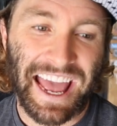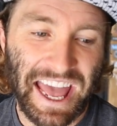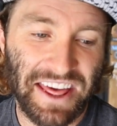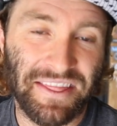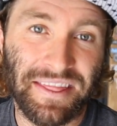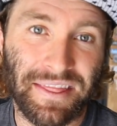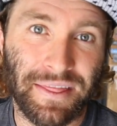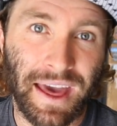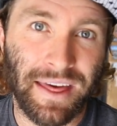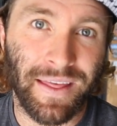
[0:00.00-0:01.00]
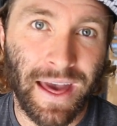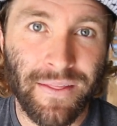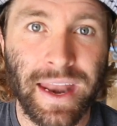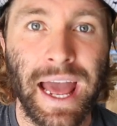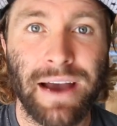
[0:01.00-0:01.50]
and
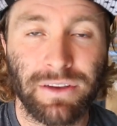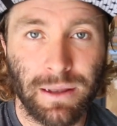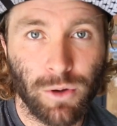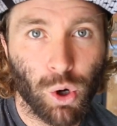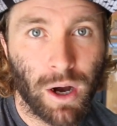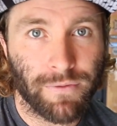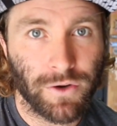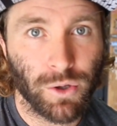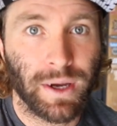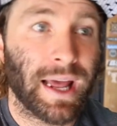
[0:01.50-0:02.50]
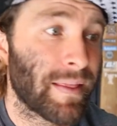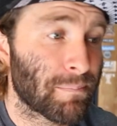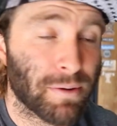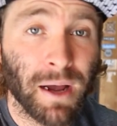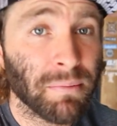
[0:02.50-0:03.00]
then having them go off and do it and
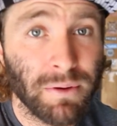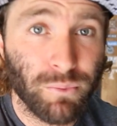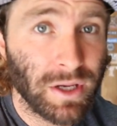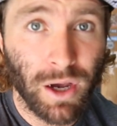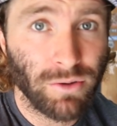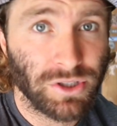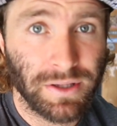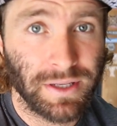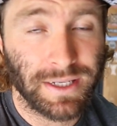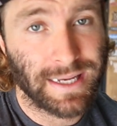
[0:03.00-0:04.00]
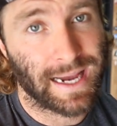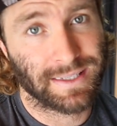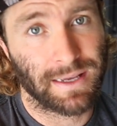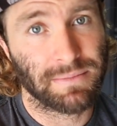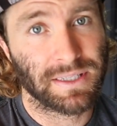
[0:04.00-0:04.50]
then probably recoaching the exact
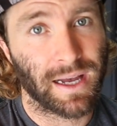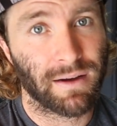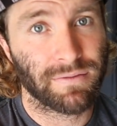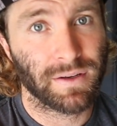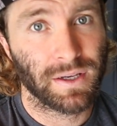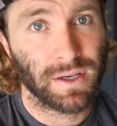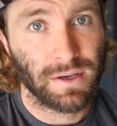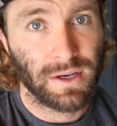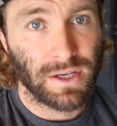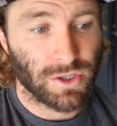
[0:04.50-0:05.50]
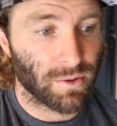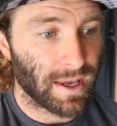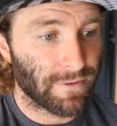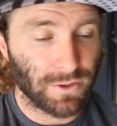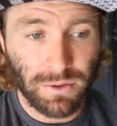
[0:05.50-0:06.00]
same stuff. So
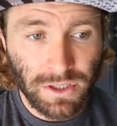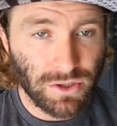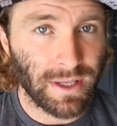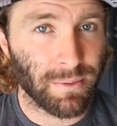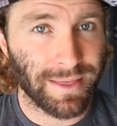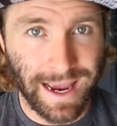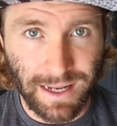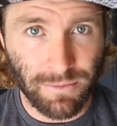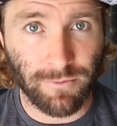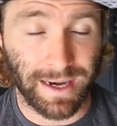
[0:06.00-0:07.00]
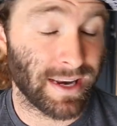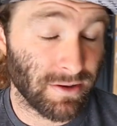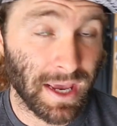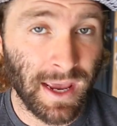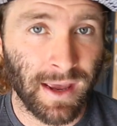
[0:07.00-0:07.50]
if you can do that with any movement, and
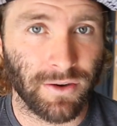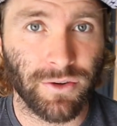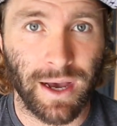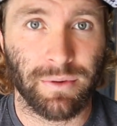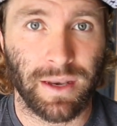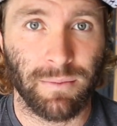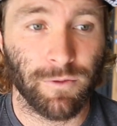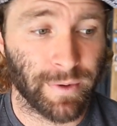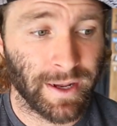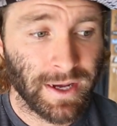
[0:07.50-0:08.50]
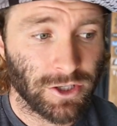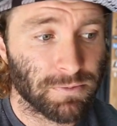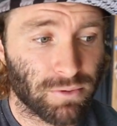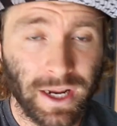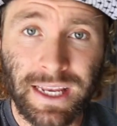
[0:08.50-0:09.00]
you can do that with any movement,
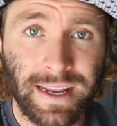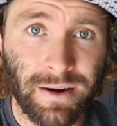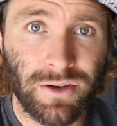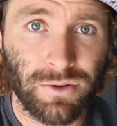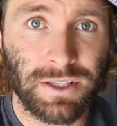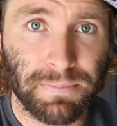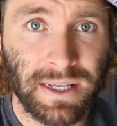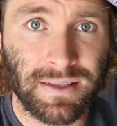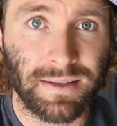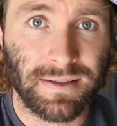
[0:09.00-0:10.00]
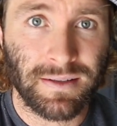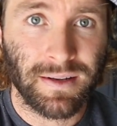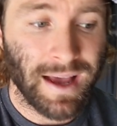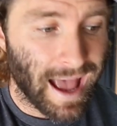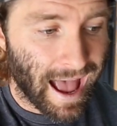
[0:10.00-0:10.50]
just break it down into its pieces.
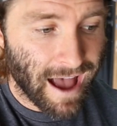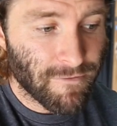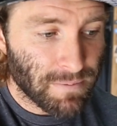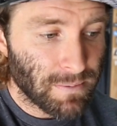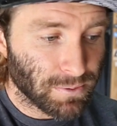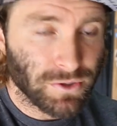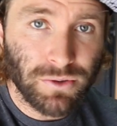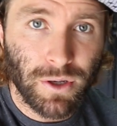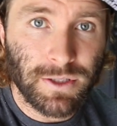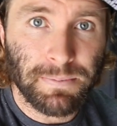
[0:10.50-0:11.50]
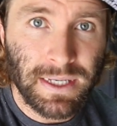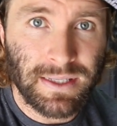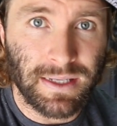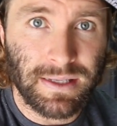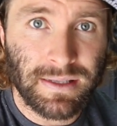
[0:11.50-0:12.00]
Have people do those
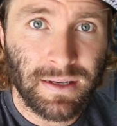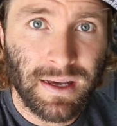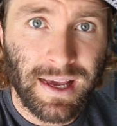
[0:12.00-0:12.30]
pieces